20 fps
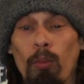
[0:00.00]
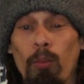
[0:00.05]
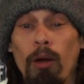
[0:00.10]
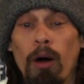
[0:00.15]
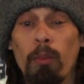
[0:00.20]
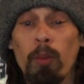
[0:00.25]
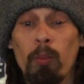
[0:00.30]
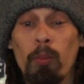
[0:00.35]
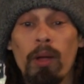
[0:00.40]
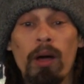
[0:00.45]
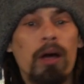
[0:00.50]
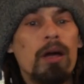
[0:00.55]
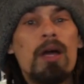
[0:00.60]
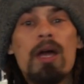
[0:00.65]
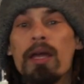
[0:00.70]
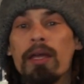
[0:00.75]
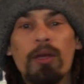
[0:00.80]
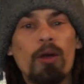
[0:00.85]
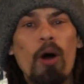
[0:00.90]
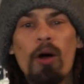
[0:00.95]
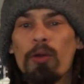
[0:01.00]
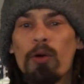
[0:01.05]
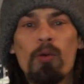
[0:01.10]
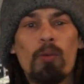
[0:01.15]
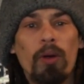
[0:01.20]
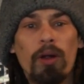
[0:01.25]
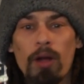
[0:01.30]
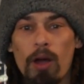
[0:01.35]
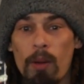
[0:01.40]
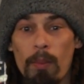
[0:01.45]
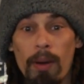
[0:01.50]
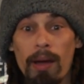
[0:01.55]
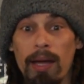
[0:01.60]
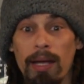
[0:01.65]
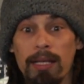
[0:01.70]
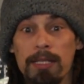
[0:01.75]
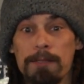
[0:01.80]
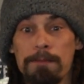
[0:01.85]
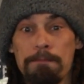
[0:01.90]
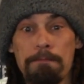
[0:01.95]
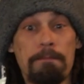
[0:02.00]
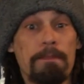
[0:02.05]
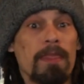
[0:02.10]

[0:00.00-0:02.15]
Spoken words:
blah, blah, blah. Y'all don't work on bikes.